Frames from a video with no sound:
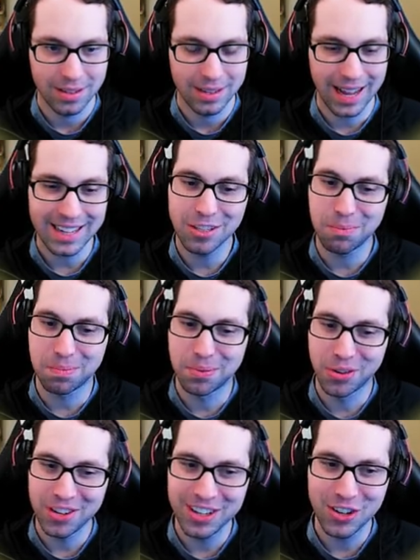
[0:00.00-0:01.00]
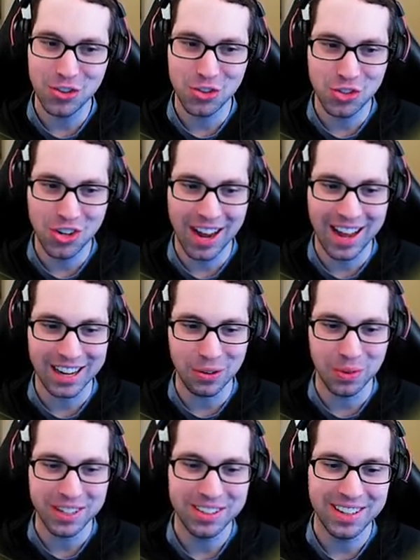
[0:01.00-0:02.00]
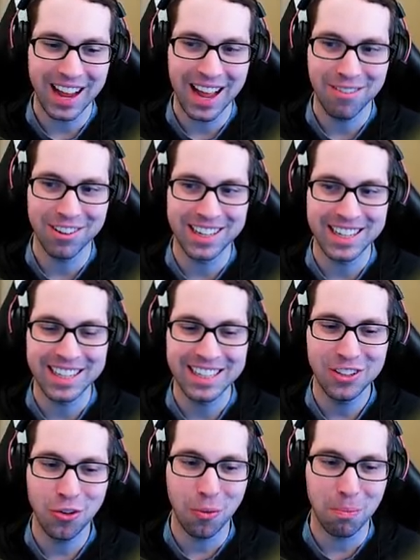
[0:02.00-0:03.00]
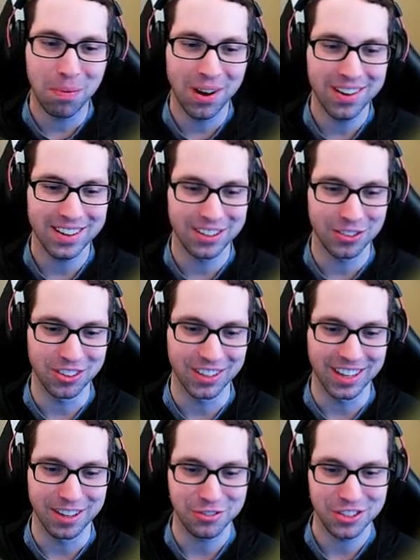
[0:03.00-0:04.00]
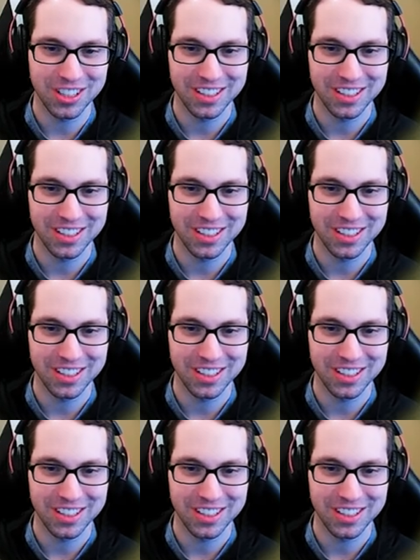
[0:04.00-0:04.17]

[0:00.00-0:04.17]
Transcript: That's a pretty good shot, and we have an eagle putt here left.